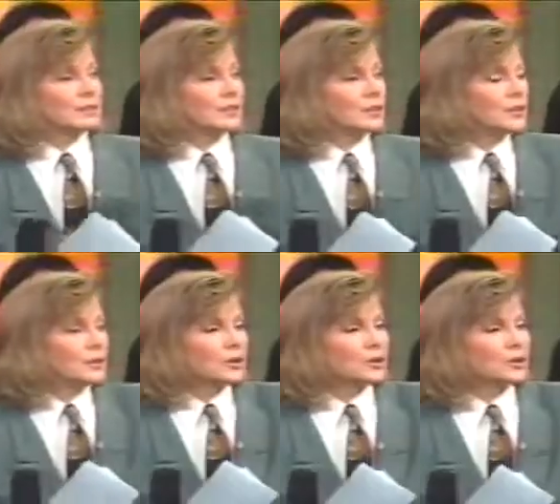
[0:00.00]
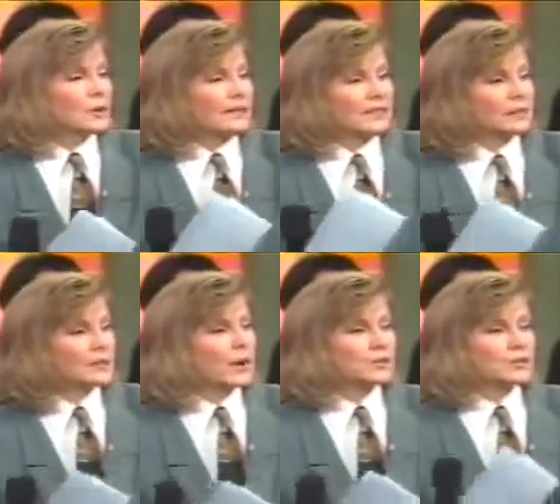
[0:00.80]
you don't you don't have any
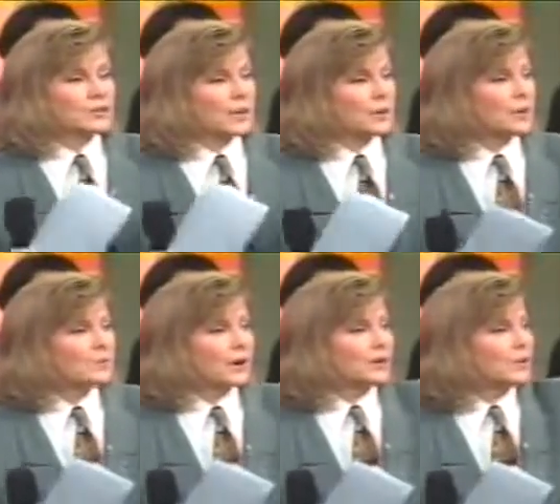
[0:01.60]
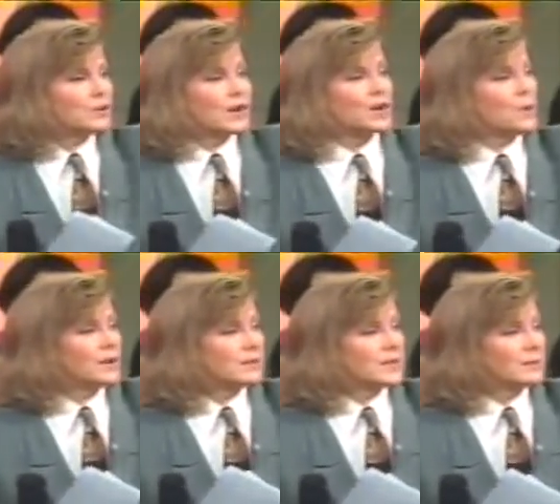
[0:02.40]
regrets. You say we're up front. You say you don't
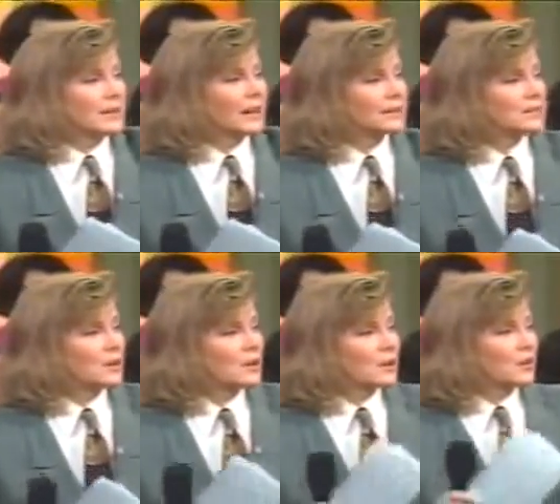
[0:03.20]
want to see him again. So